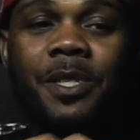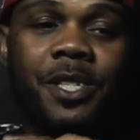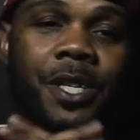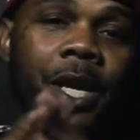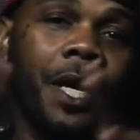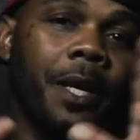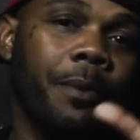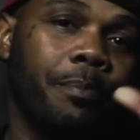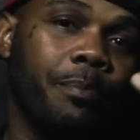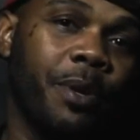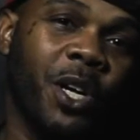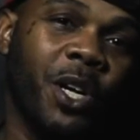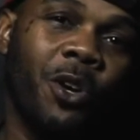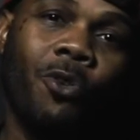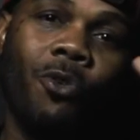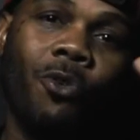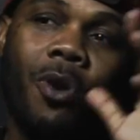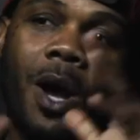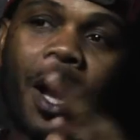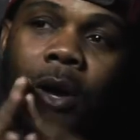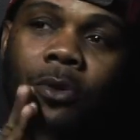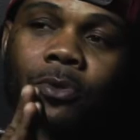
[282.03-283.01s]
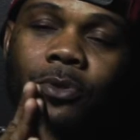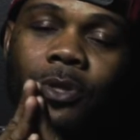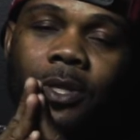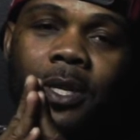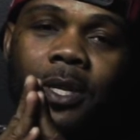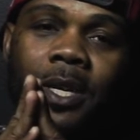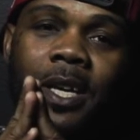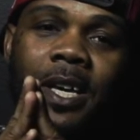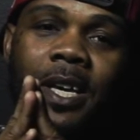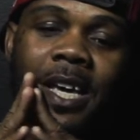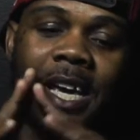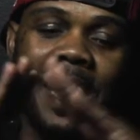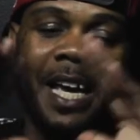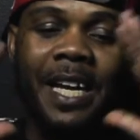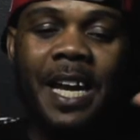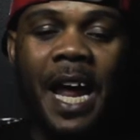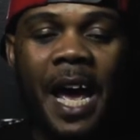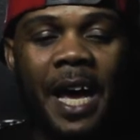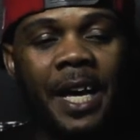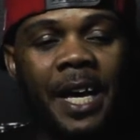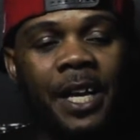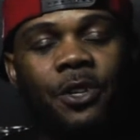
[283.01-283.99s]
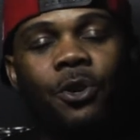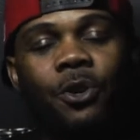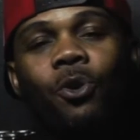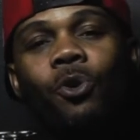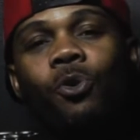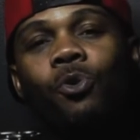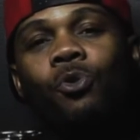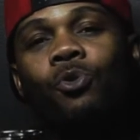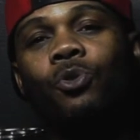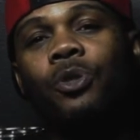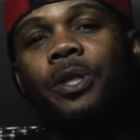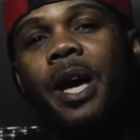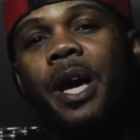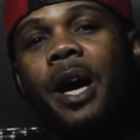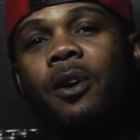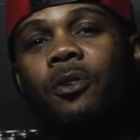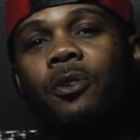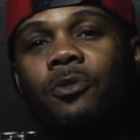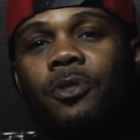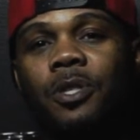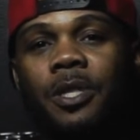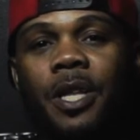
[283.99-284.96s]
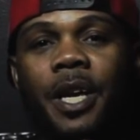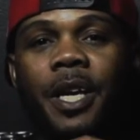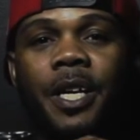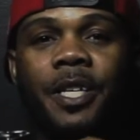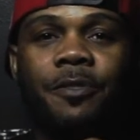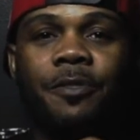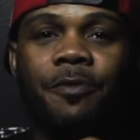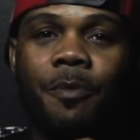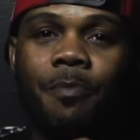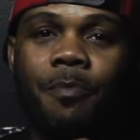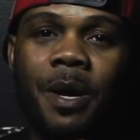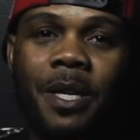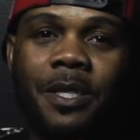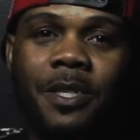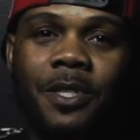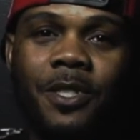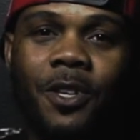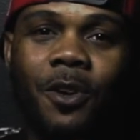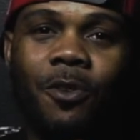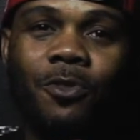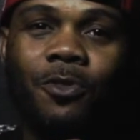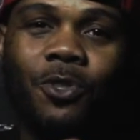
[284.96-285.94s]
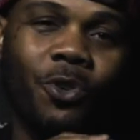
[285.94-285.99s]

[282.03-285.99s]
She had a big old house, and I had the whole downstairs for myself.